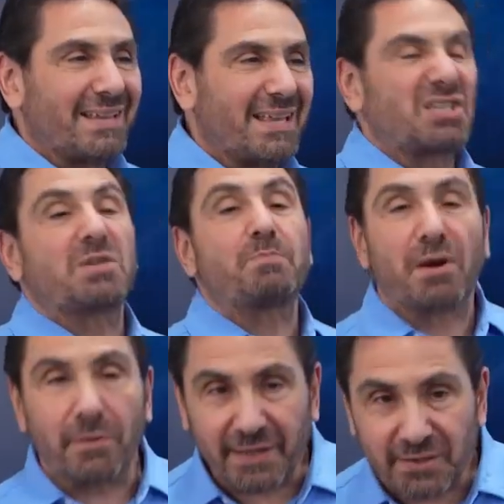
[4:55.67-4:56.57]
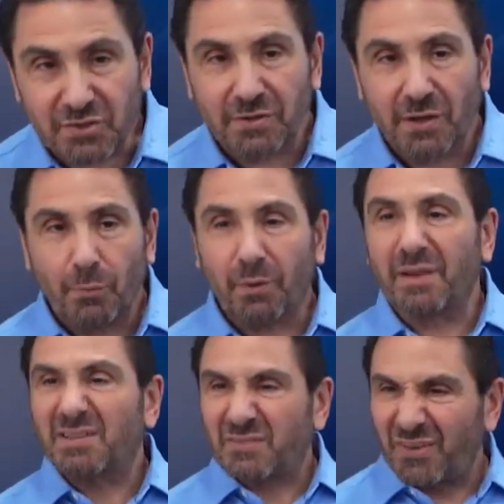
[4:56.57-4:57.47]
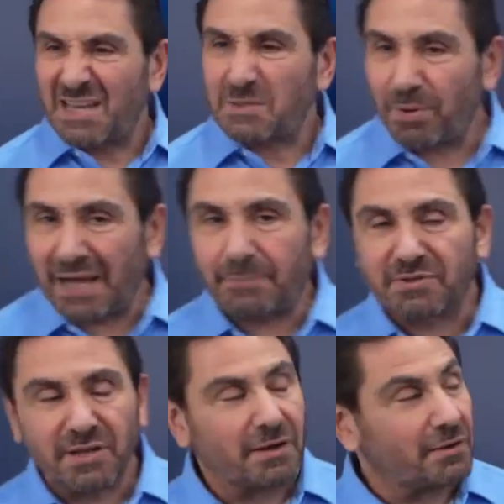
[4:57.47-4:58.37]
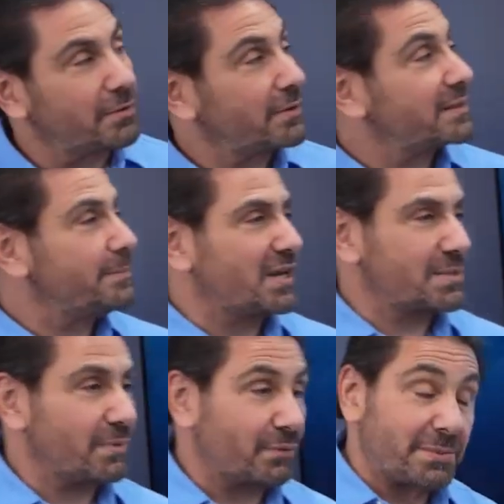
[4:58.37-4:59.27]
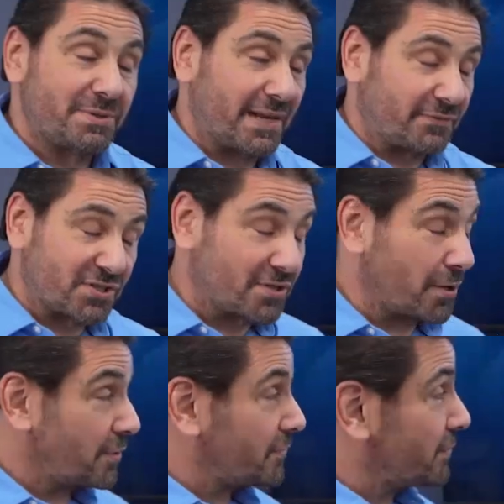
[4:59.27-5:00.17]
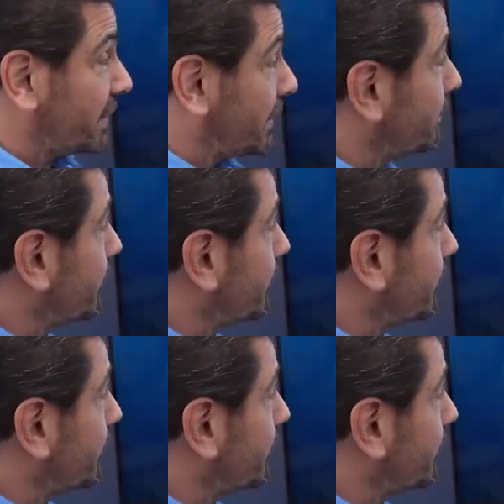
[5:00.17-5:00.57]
experience one of these phase pops during the measurement, which means you have to start over again.